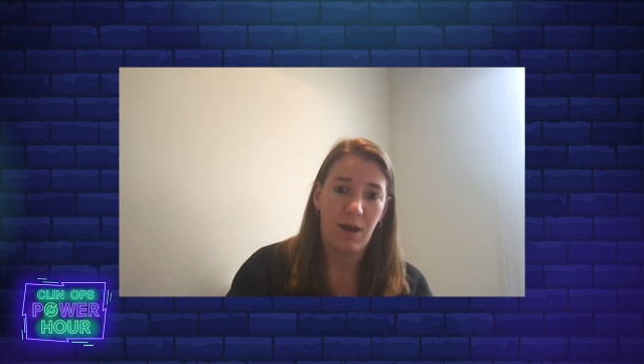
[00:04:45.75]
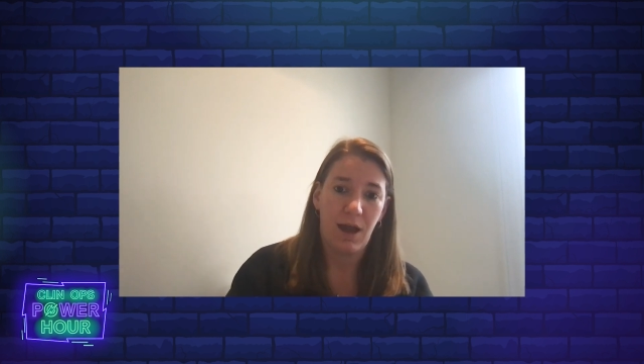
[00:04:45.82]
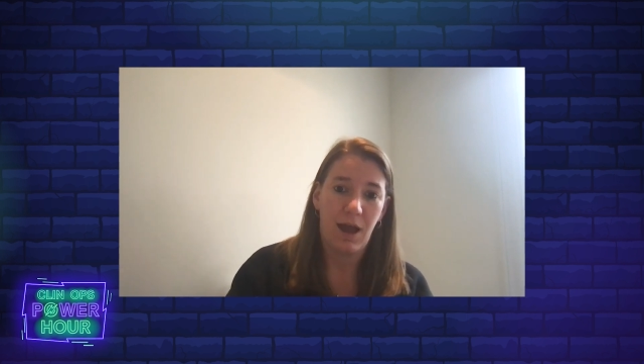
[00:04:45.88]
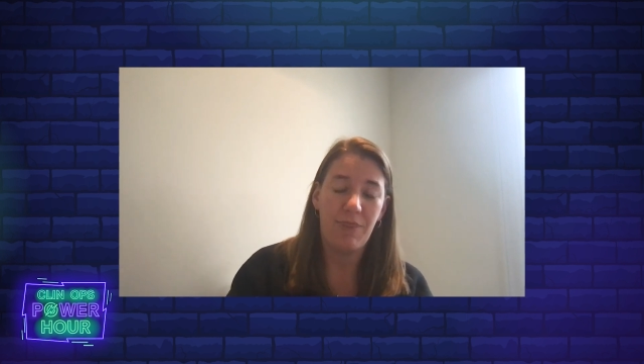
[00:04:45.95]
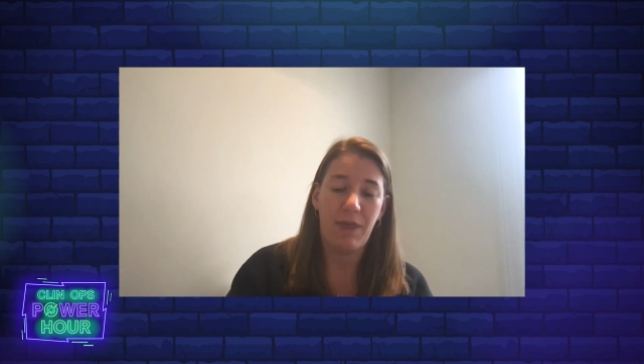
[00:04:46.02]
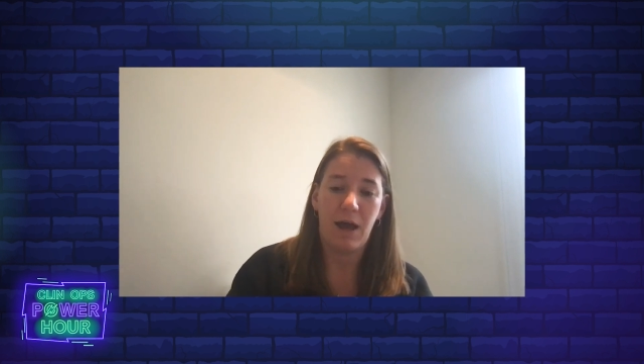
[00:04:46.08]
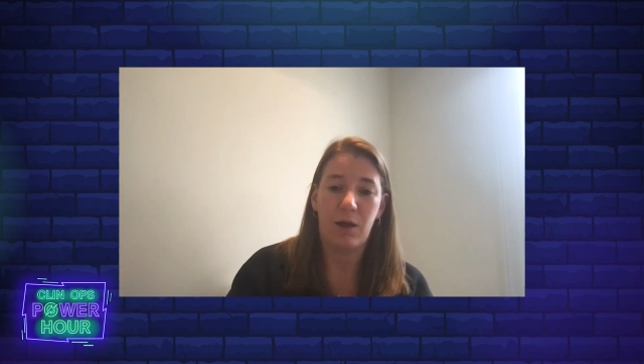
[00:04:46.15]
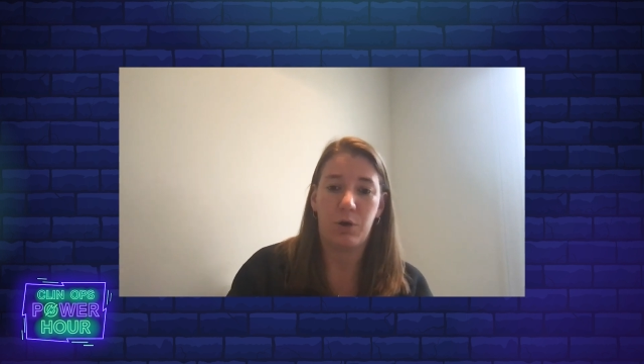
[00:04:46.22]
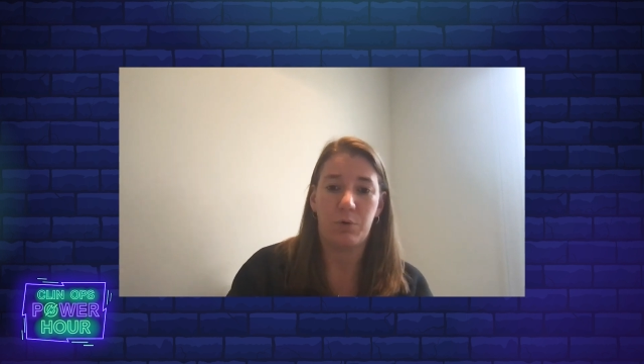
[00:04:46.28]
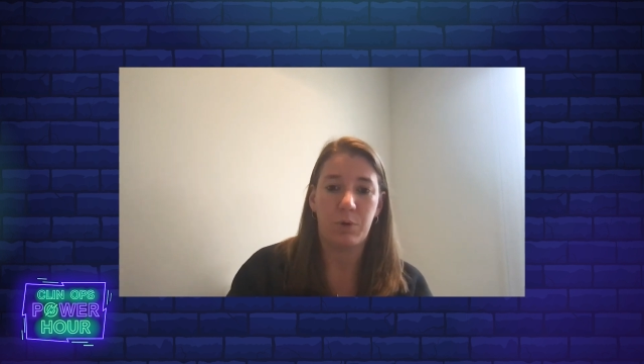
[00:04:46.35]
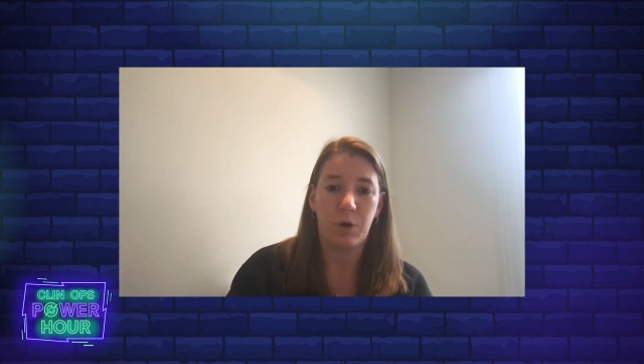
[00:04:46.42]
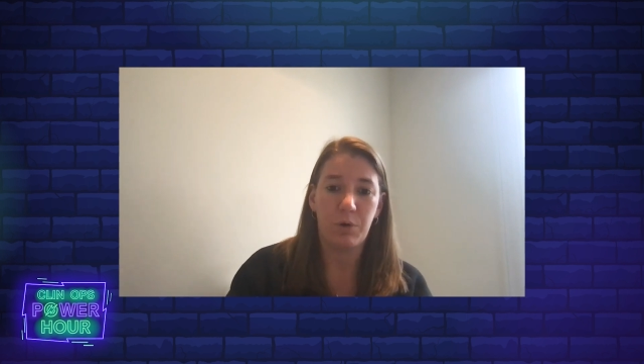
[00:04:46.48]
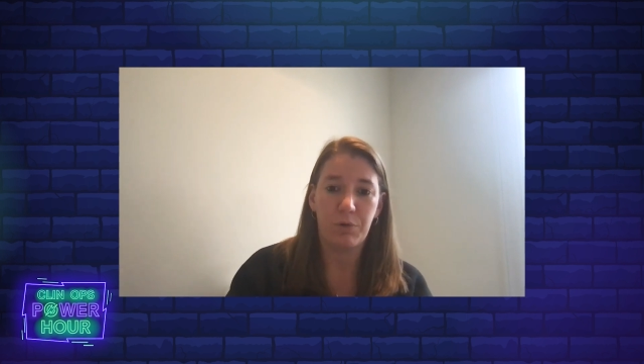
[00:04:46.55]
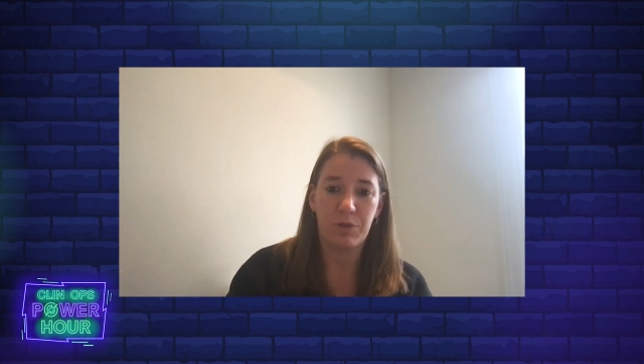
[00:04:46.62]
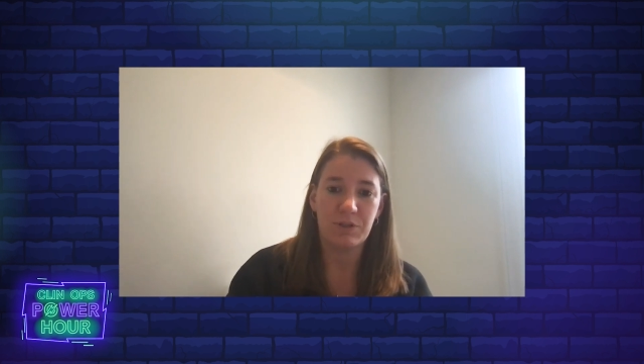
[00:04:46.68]
And that
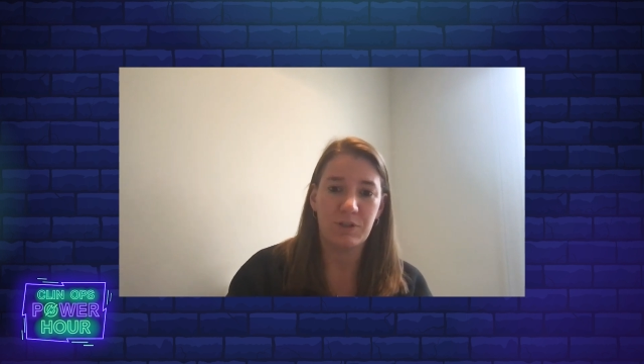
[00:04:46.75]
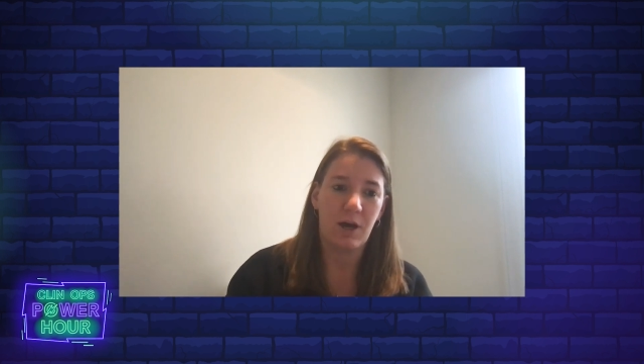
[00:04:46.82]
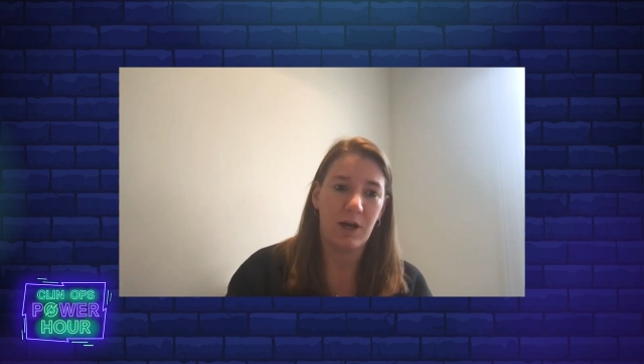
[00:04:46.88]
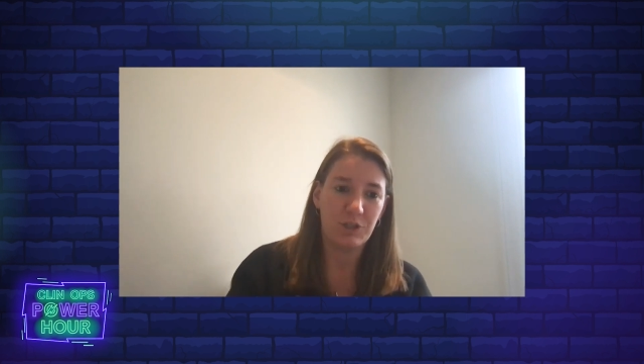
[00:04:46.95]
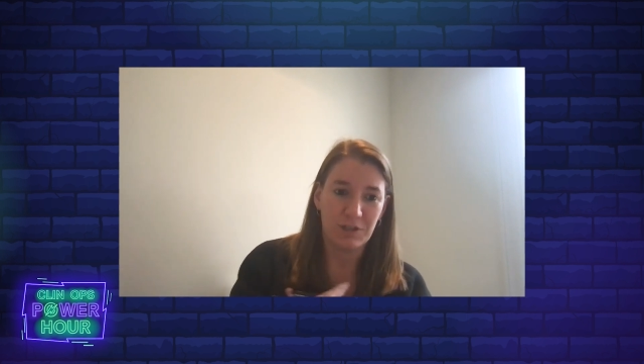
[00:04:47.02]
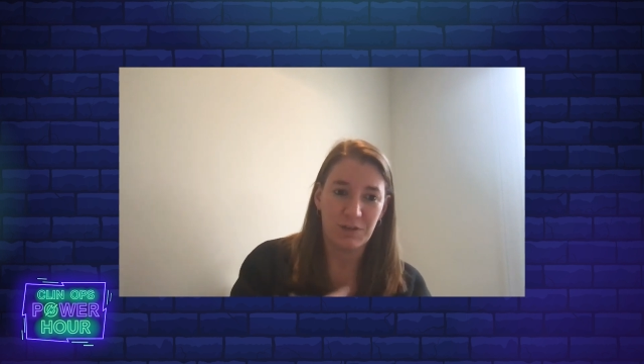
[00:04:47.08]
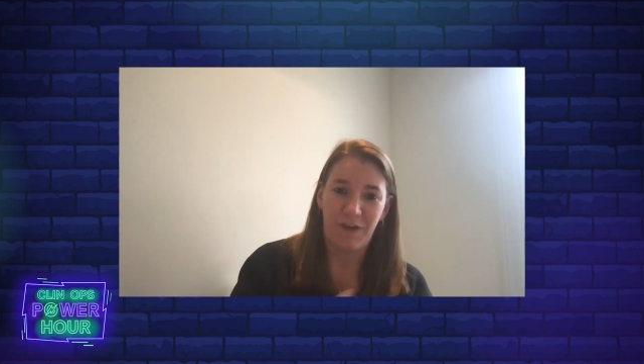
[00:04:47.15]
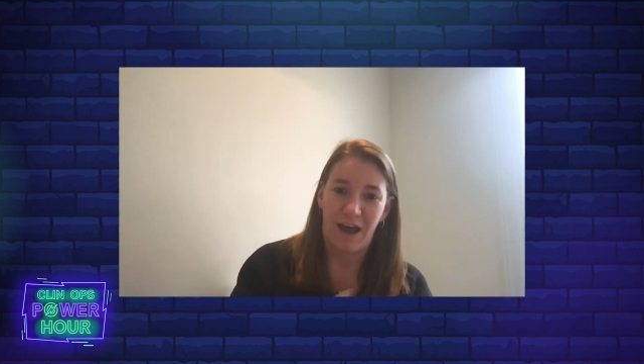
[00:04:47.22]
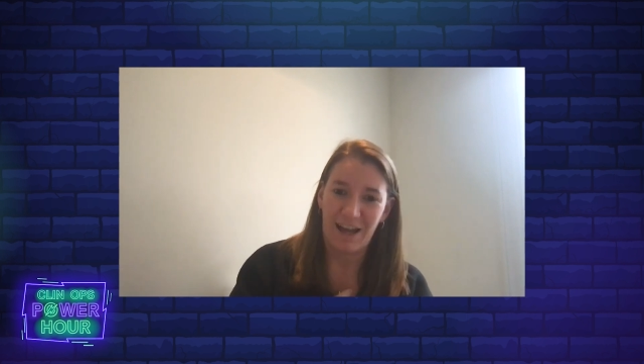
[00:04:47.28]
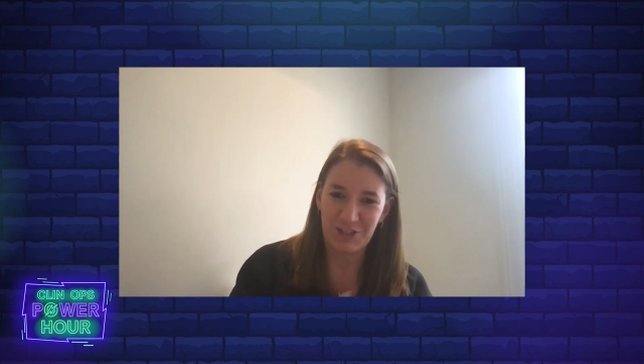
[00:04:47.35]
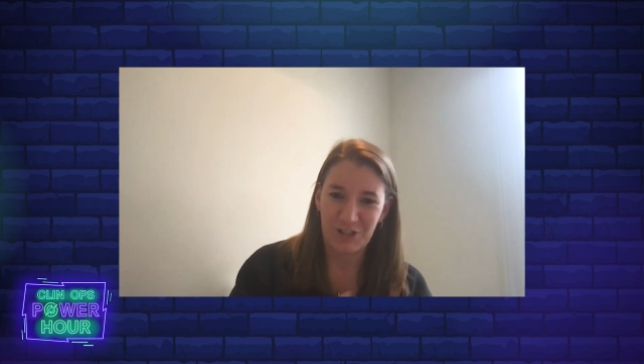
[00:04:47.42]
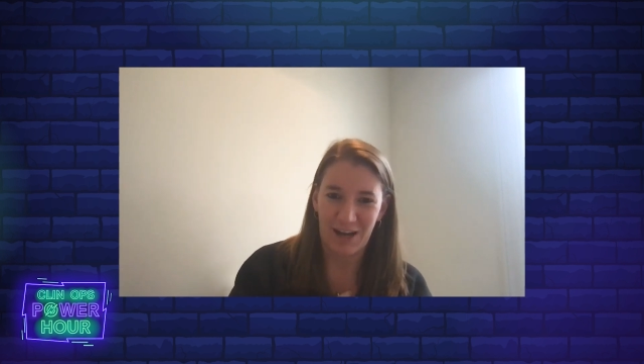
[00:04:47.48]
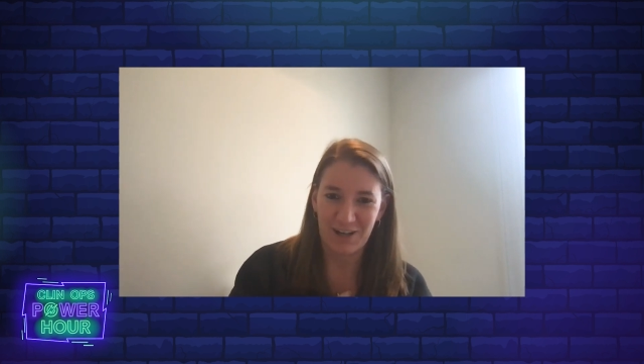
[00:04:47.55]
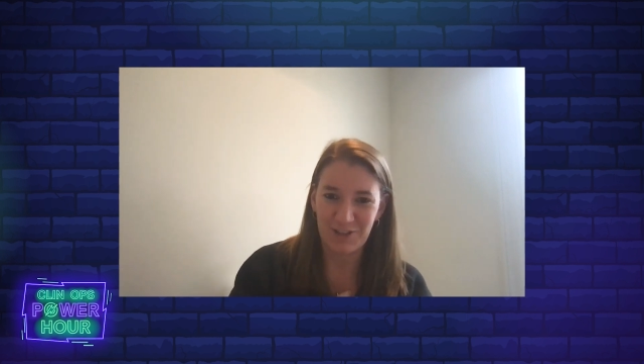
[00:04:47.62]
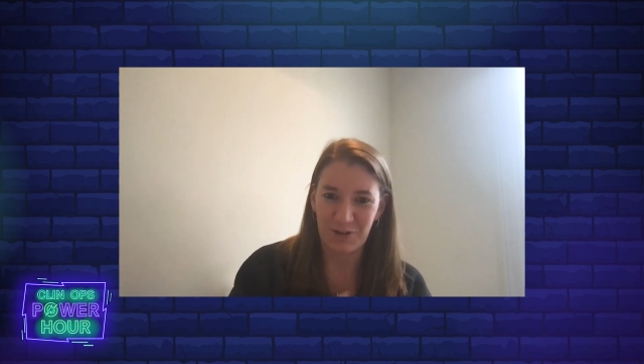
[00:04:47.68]
growth is not just
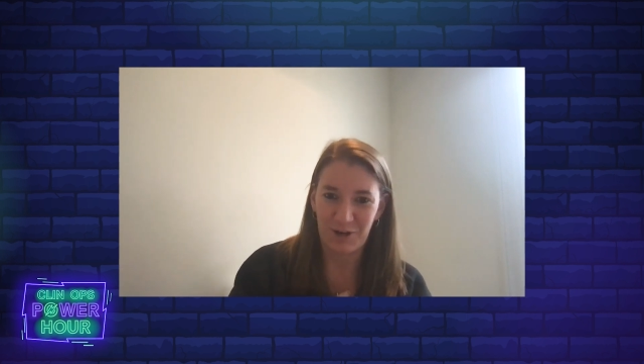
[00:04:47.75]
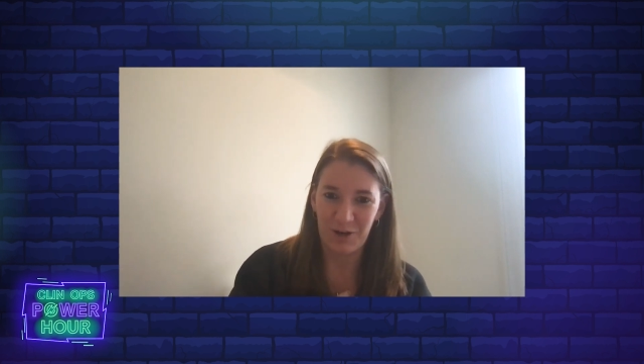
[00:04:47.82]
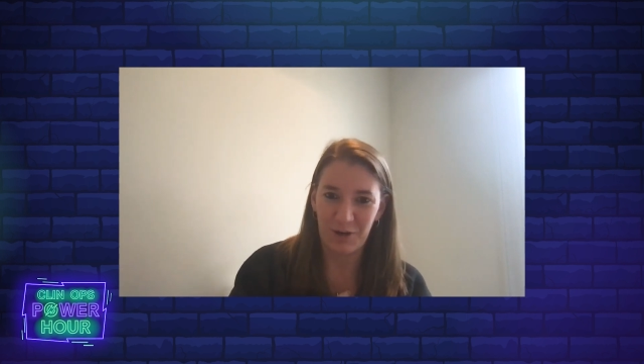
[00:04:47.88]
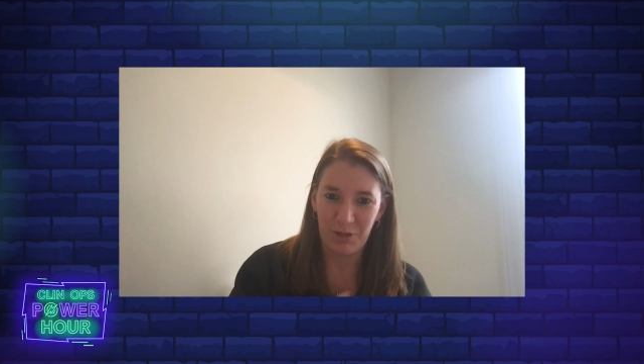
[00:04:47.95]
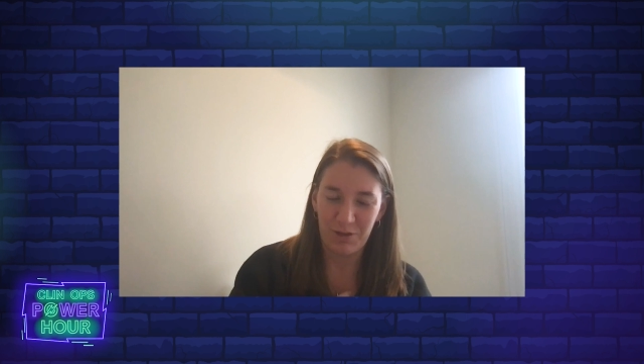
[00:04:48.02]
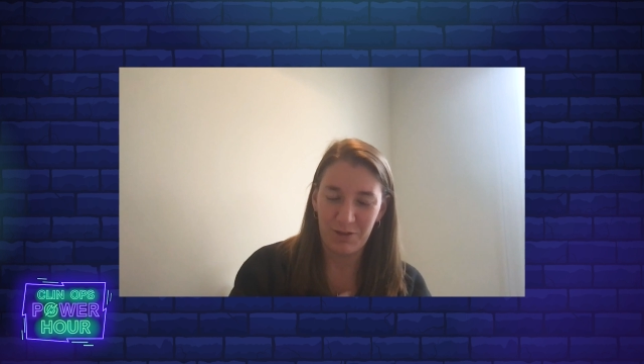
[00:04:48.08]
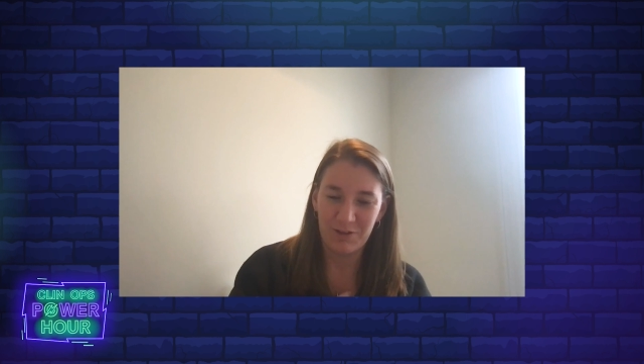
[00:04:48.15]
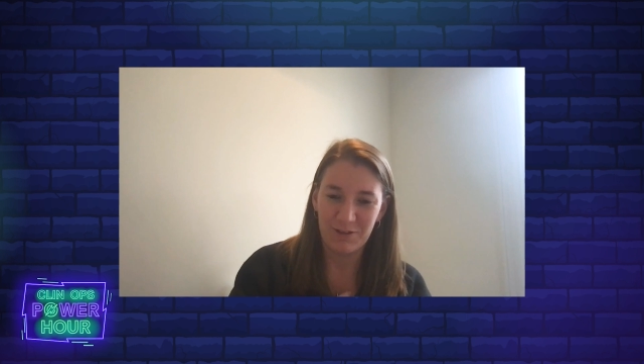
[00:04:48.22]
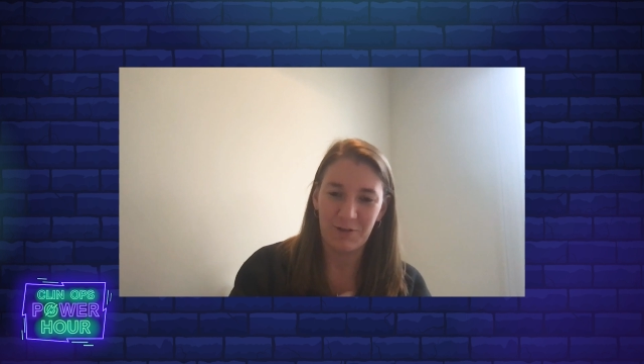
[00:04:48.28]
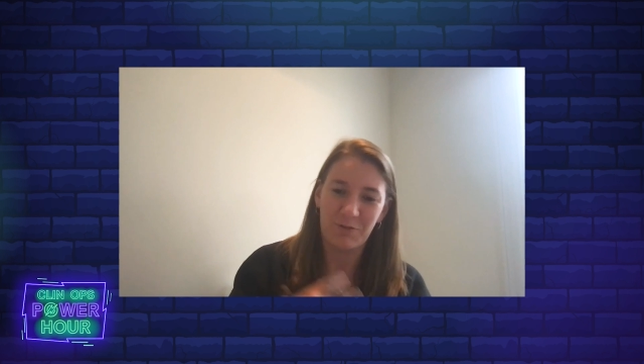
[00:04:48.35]
Fastrack's growth.